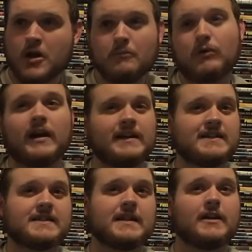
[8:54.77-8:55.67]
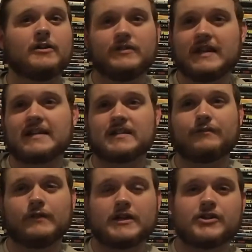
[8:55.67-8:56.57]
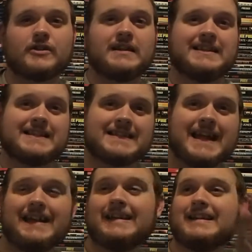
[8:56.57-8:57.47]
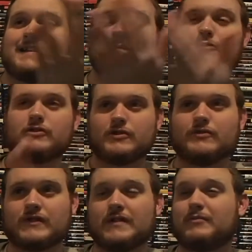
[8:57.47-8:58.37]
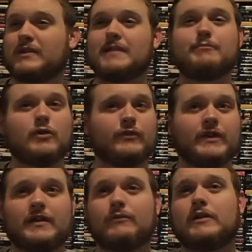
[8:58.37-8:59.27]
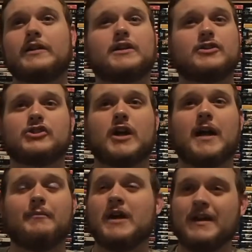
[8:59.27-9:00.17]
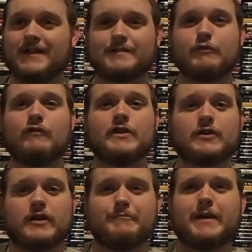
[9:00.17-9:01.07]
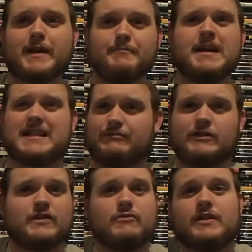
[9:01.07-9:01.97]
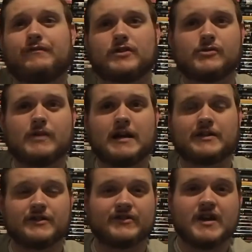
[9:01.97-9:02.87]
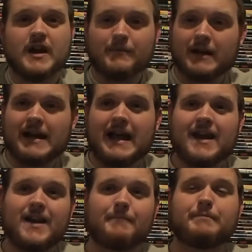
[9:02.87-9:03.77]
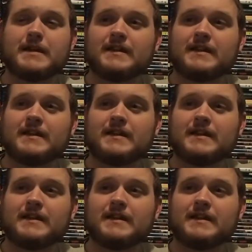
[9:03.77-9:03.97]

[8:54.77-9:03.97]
Bryan Singer, and Dexter Fletcher instead is a producer, but they both did a really good job. This movie could have been a mess with two different directors, but it ended up being